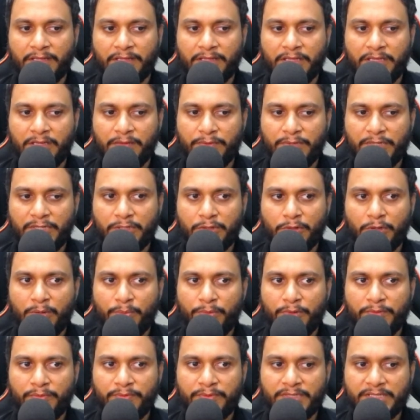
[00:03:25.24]
if the top
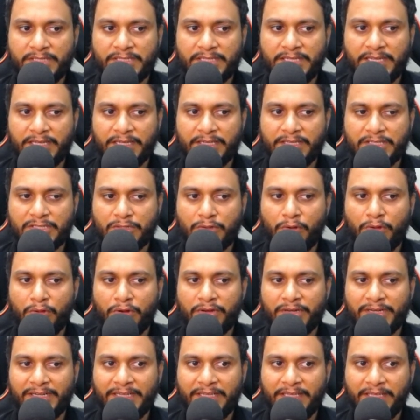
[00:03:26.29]
of the stack is
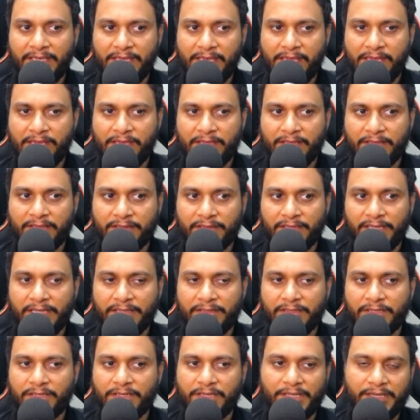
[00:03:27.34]
already a
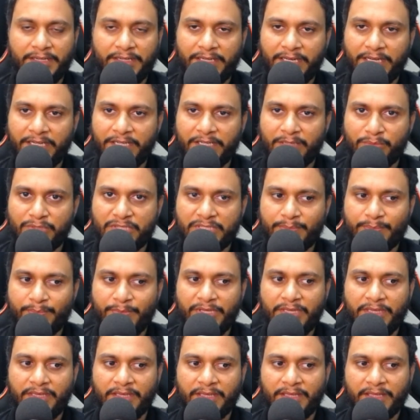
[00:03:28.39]
and the current item is
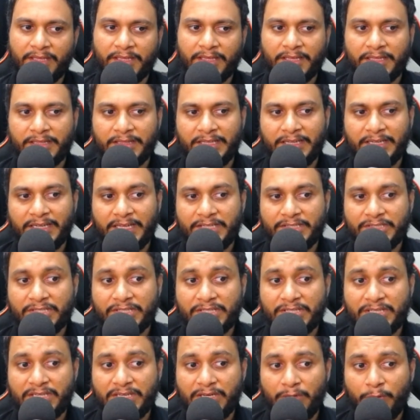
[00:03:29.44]
b then i
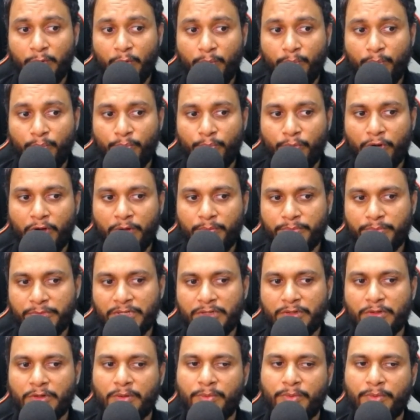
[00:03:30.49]
just need to pop the
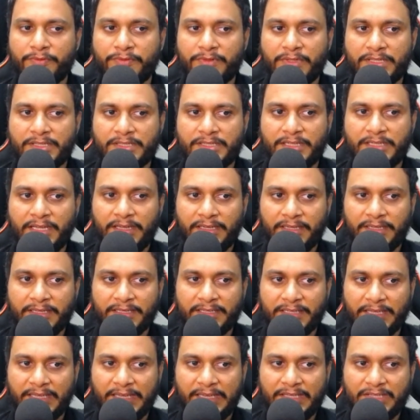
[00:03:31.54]
top of the stack
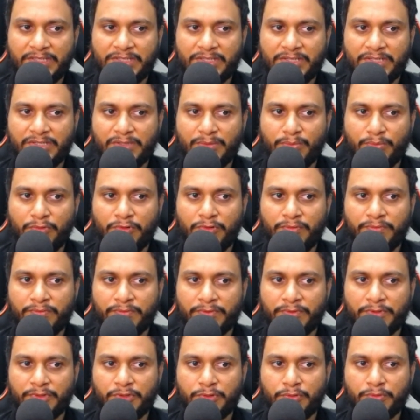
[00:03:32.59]
and just move
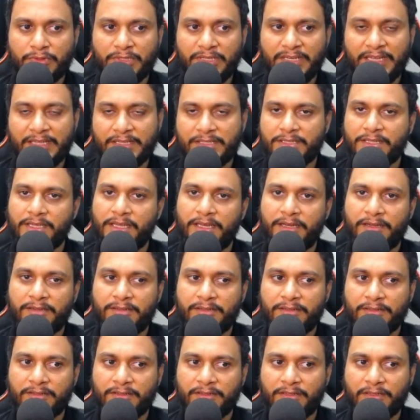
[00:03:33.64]
to the next
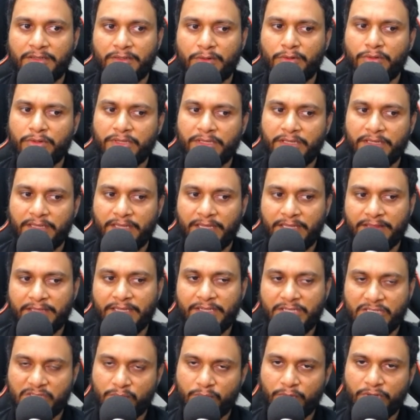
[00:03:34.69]
character okay and
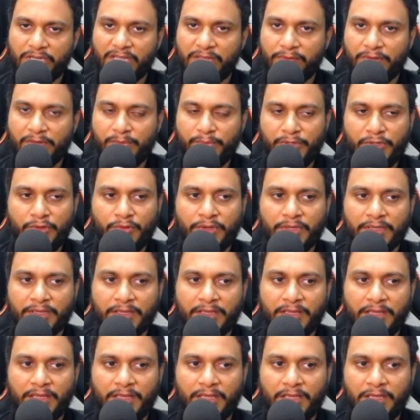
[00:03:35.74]
that is what i will be doing
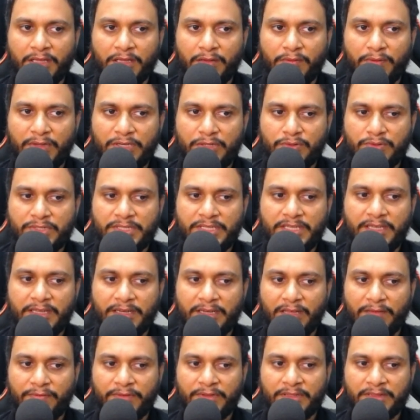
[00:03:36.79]
when you see an
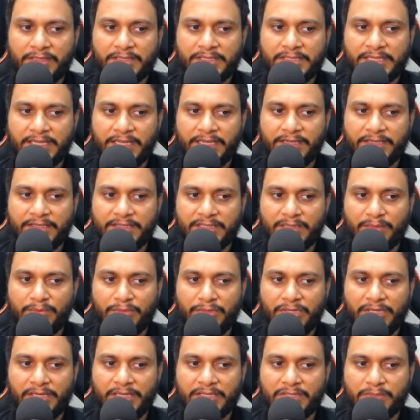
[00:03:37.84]
f and the stack is
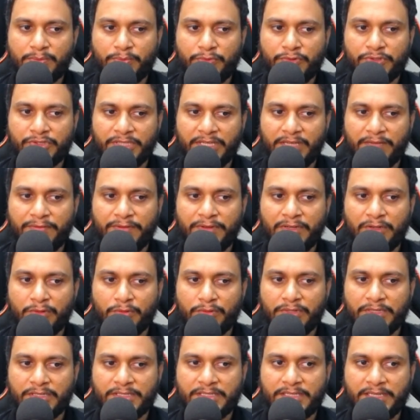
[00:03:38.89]
empty let's push f into
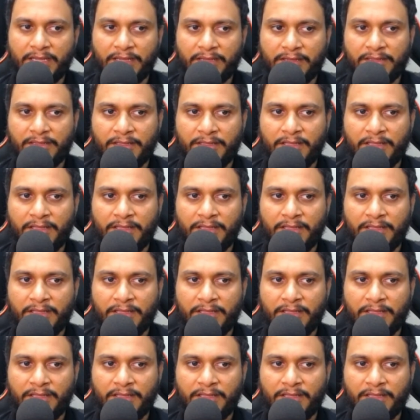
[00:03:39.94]
the stack